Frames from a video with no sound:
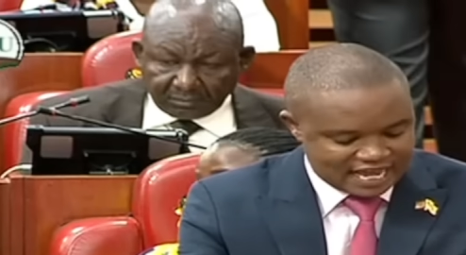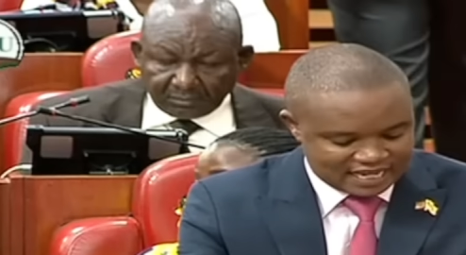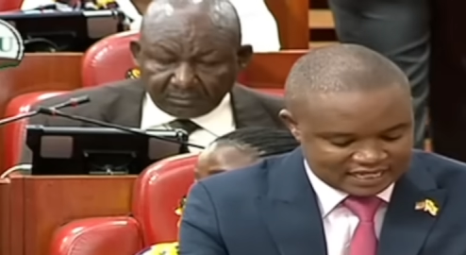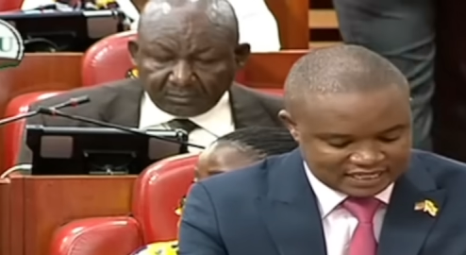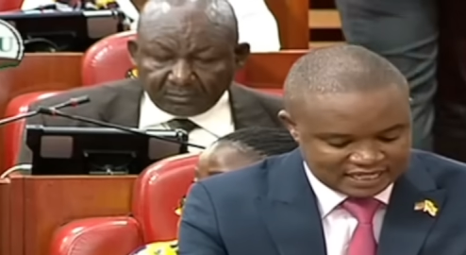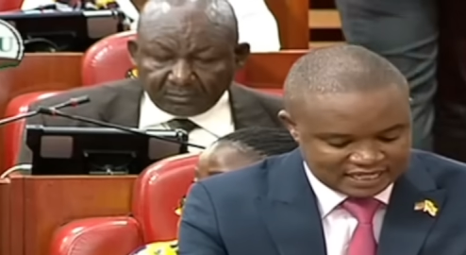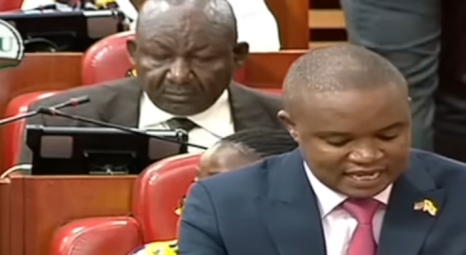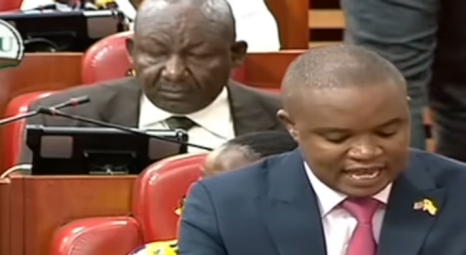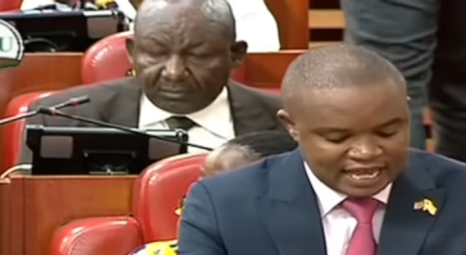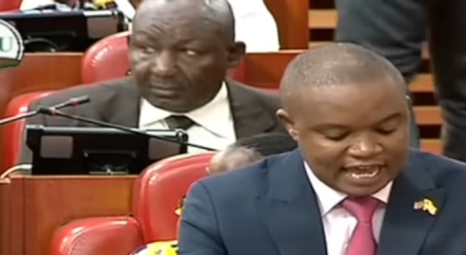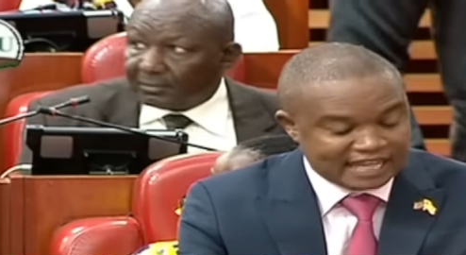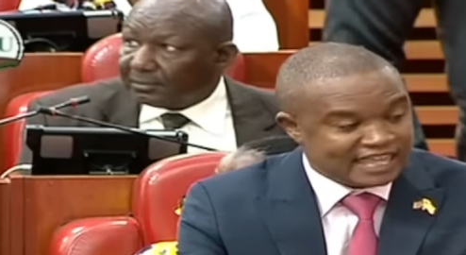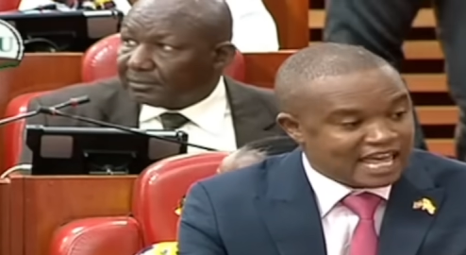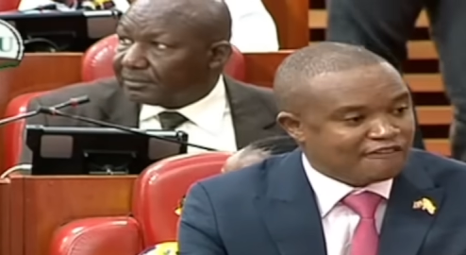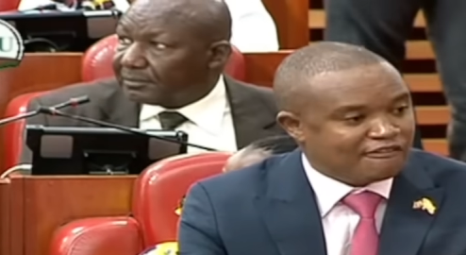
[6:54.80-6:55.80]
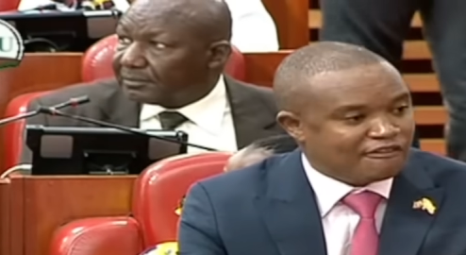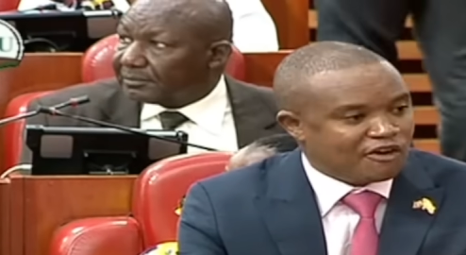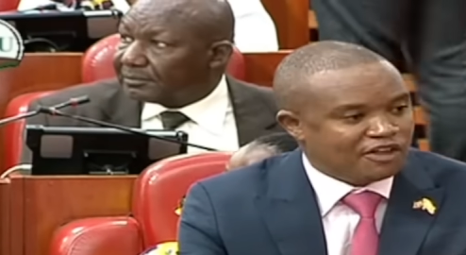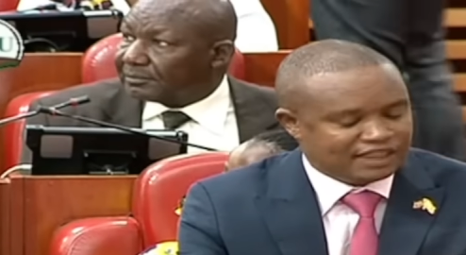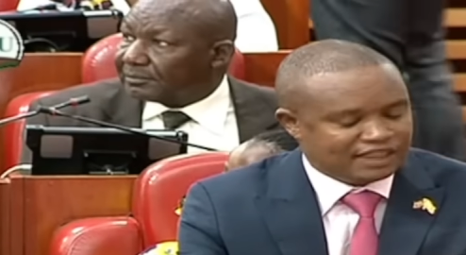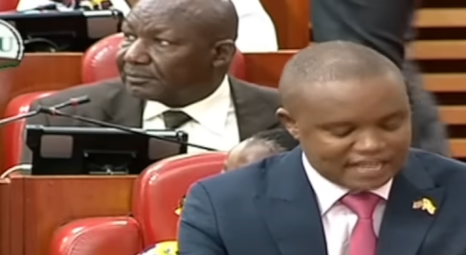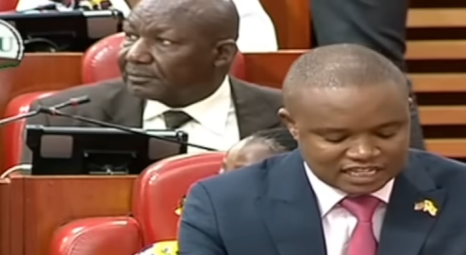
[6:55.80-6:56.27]
Speaker 1: tax, and
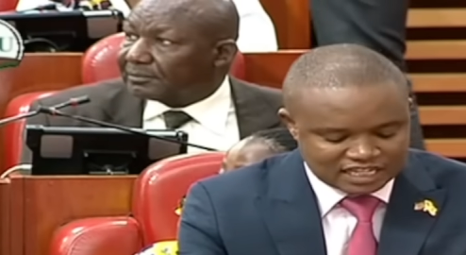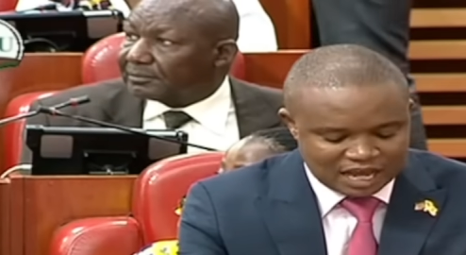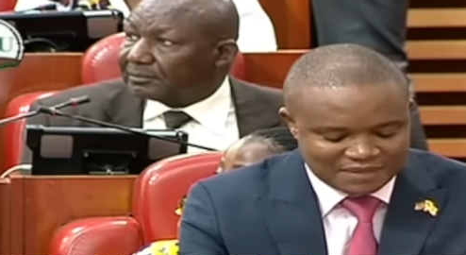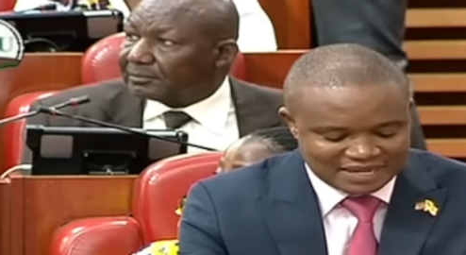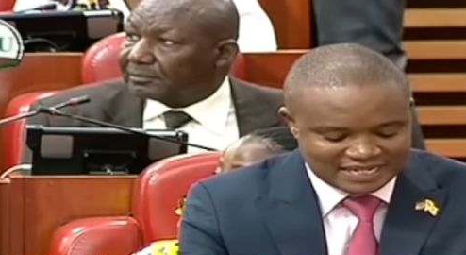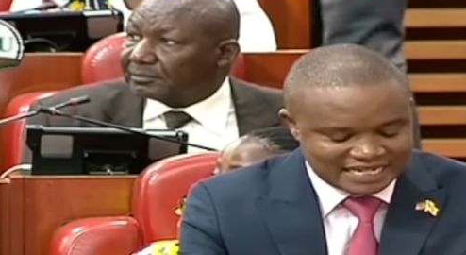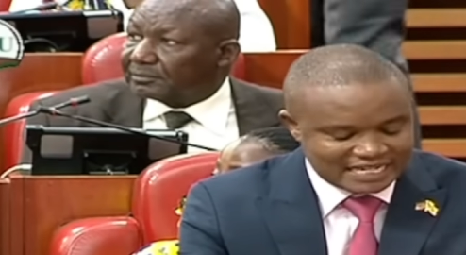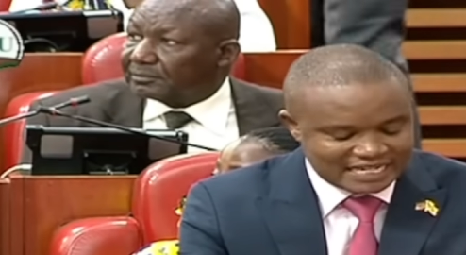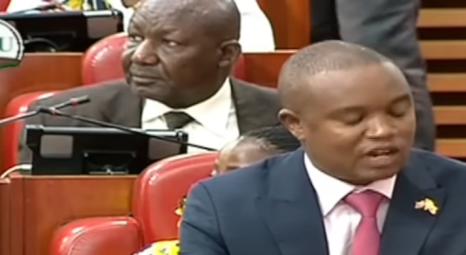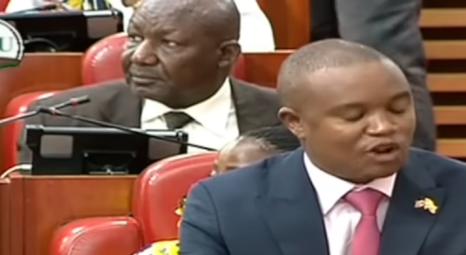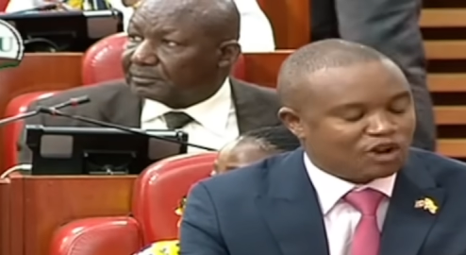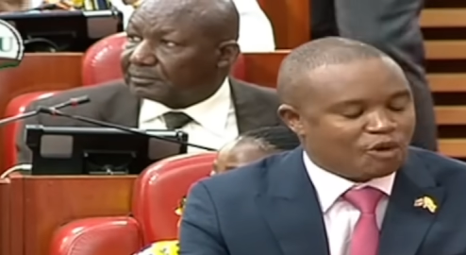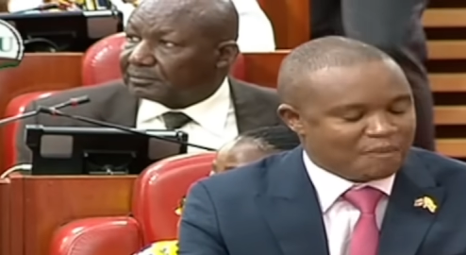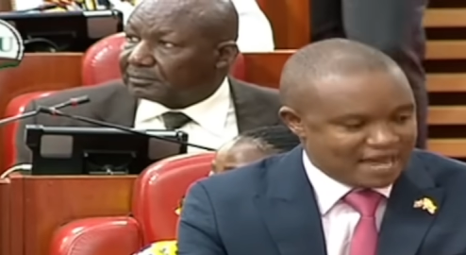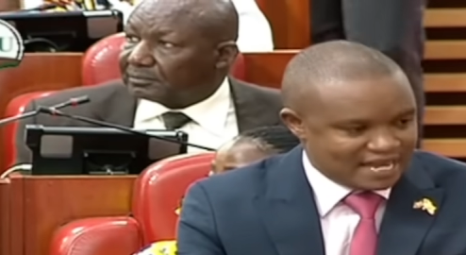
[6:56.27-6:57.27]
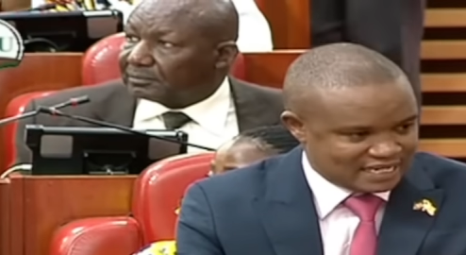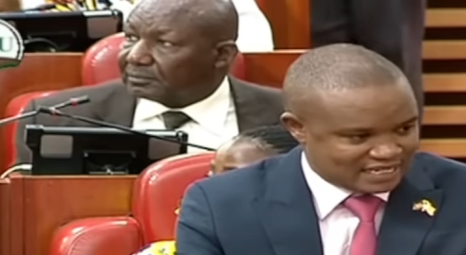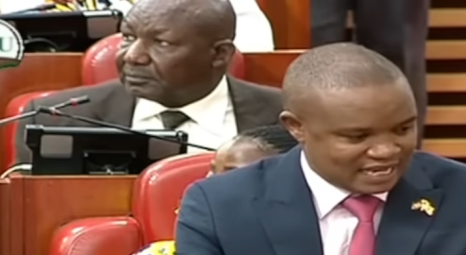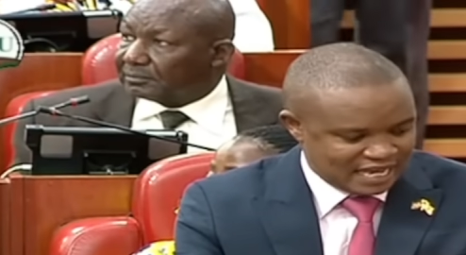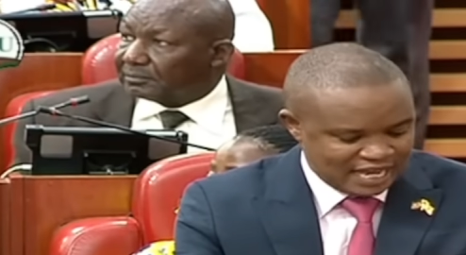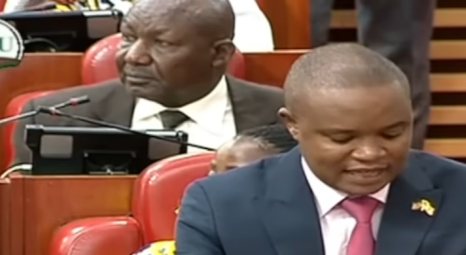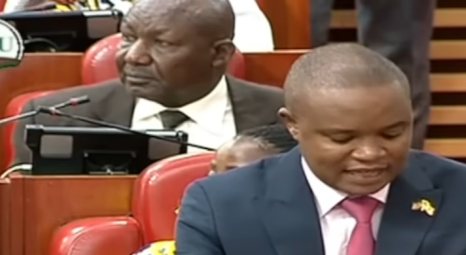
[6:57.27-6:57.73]
therefore this committee
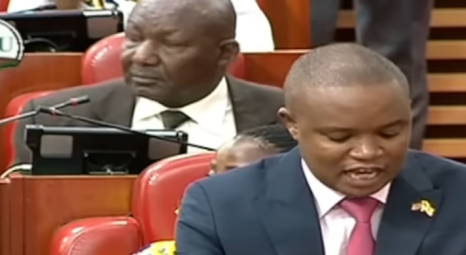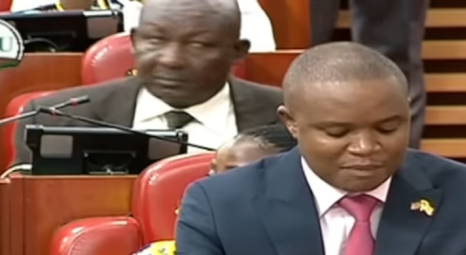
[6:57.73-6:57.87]
recommends